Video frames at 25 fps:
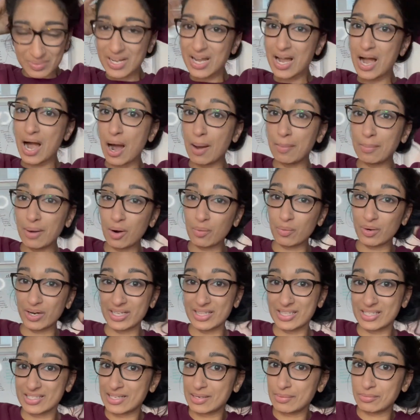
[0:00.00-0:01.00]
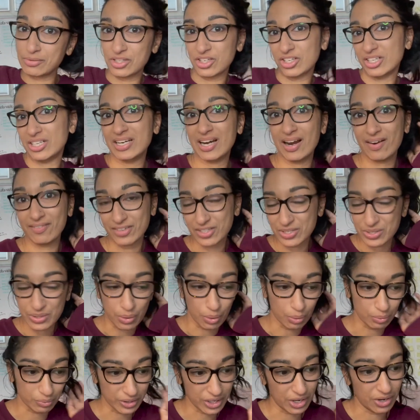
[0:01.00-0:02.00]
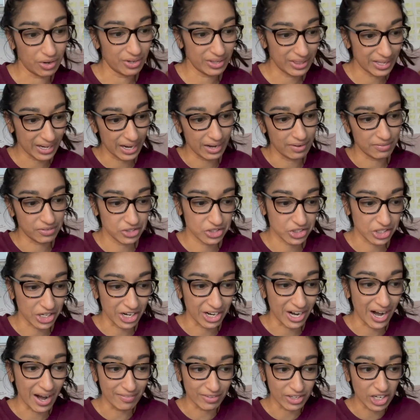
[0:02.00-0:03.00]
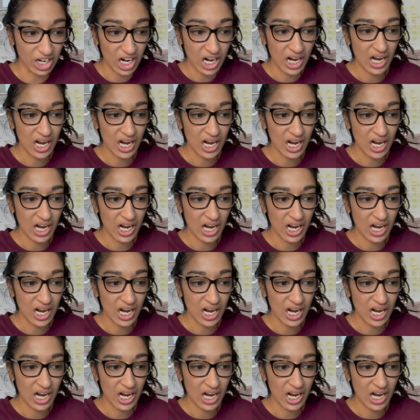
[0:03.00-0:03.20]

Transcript: I'm not wearing the same shirt in every single reel that I ever share ever.